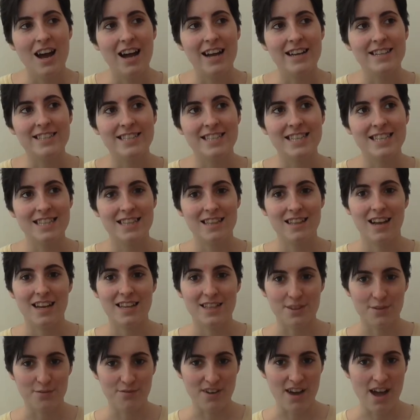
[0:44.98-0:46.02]
I did
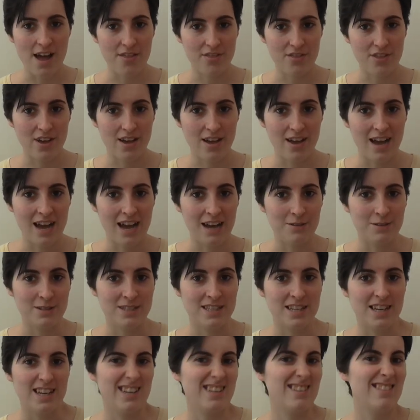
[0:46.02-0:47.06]
like the fact that I
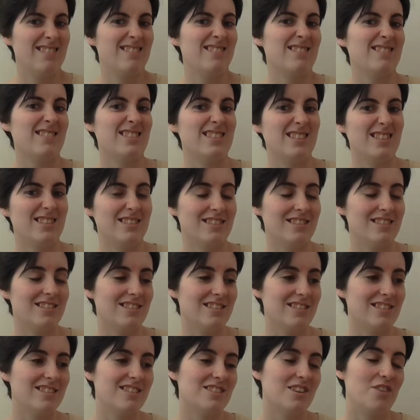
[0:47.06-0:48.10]
was like, oh, this is
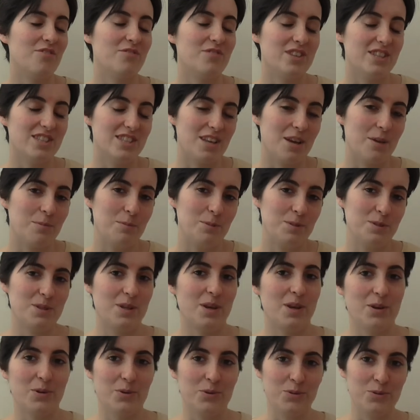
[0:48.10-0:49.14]
just an obvious
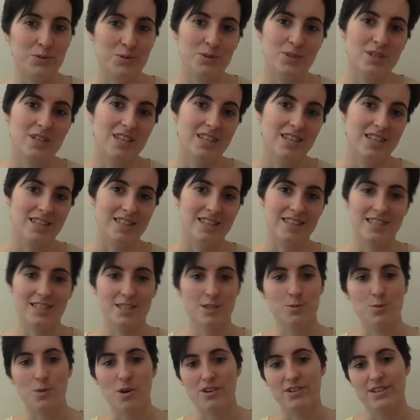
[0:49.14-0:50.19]
episode and this
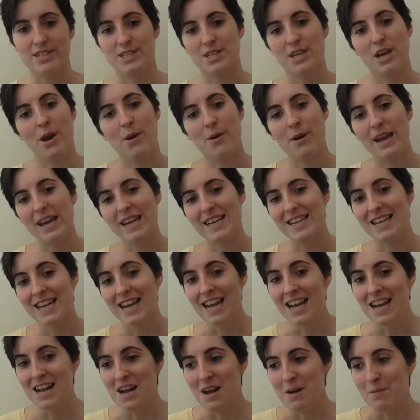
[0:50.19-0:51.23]
is where it's going.
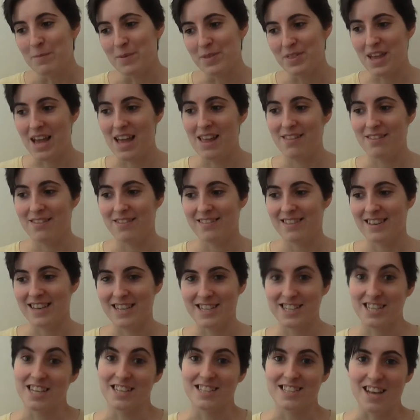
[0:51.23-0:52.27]
But then
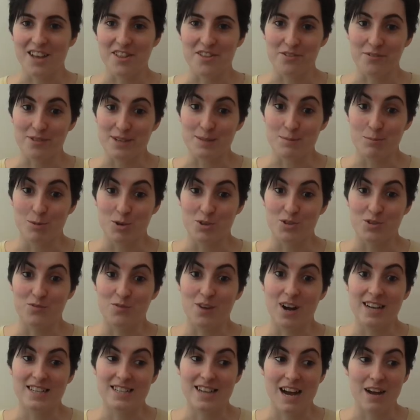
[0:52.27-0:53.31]
it turns out there is more to
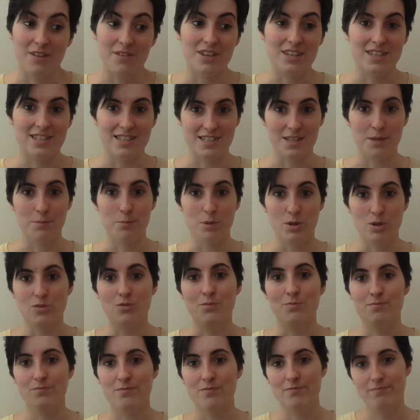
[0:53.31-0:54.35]
find out than a
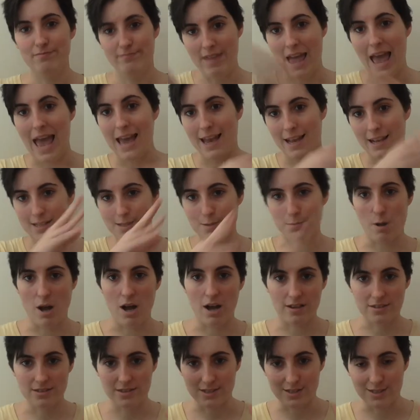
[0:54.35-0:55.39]
simple X
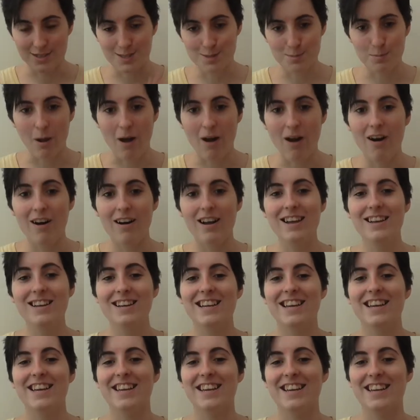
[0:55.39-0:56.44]
marks spot.
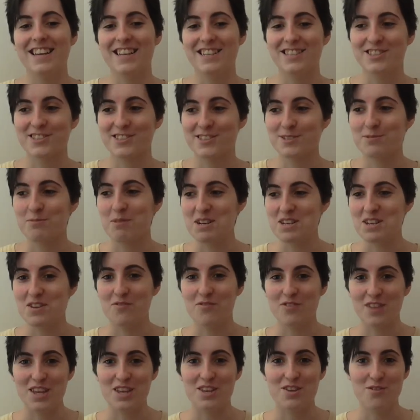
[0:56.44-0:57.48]
It's just when you
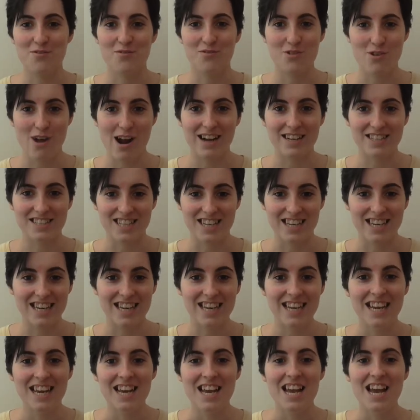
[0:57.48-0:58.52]
think you've cracked
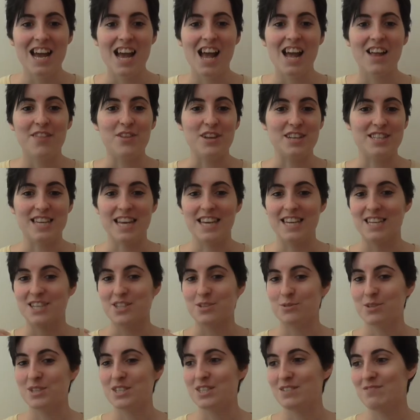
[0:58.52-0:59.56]
it, they take it
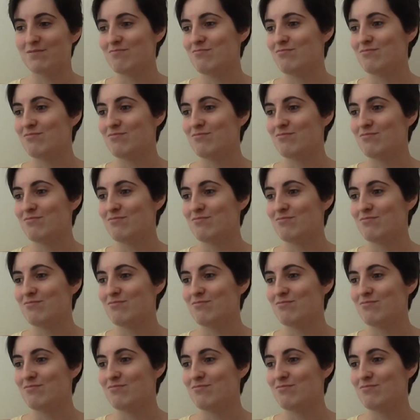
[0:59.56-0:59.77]
to a